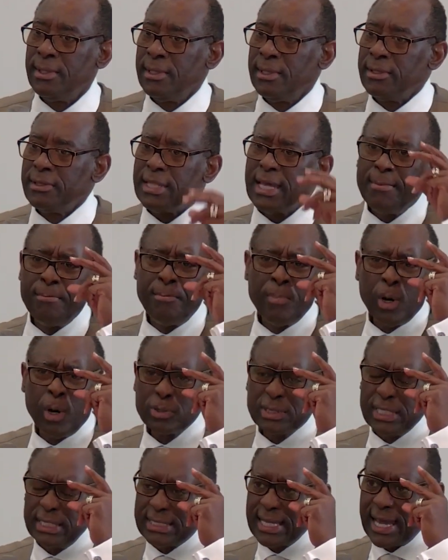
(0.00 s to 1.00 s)
They're
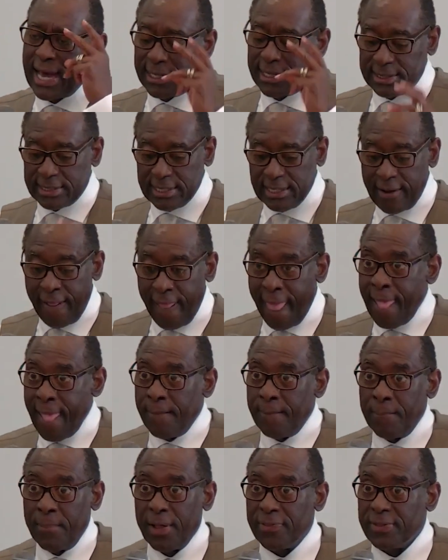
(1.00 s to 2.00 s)
multi-talented.
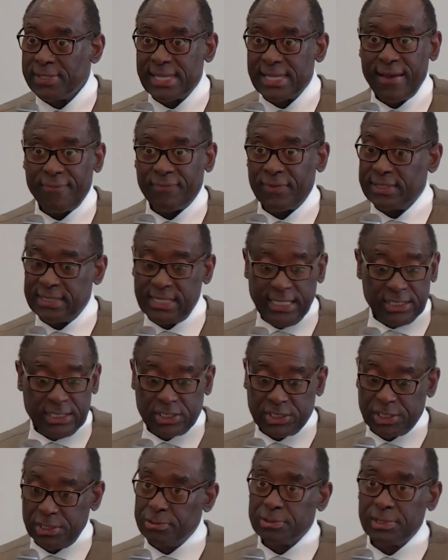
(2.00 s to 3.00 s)
Mothers have to teach
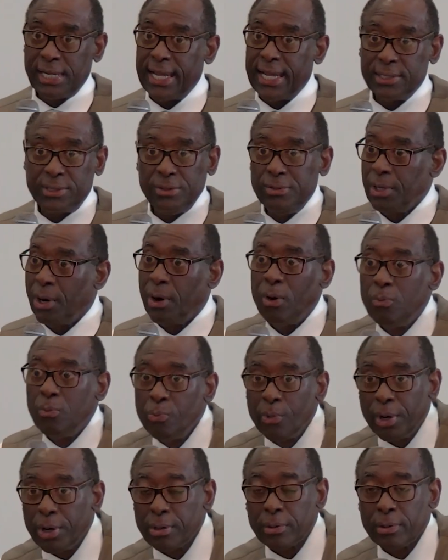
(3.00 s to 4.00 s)
children how to do the
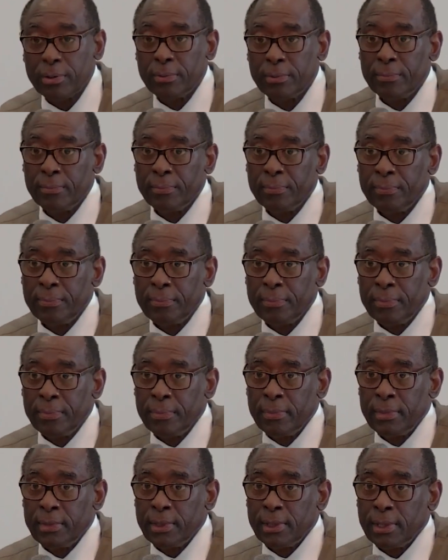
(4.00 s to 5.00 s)
homework,
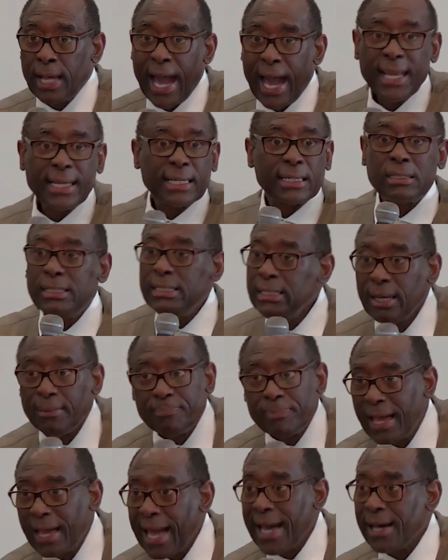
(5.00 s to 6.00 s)
how to clean up
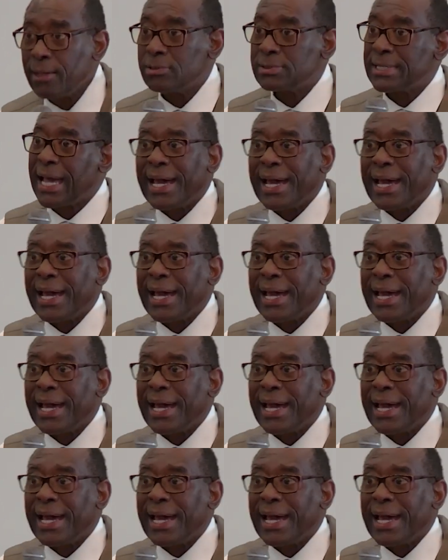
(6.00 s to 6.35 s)
the house, how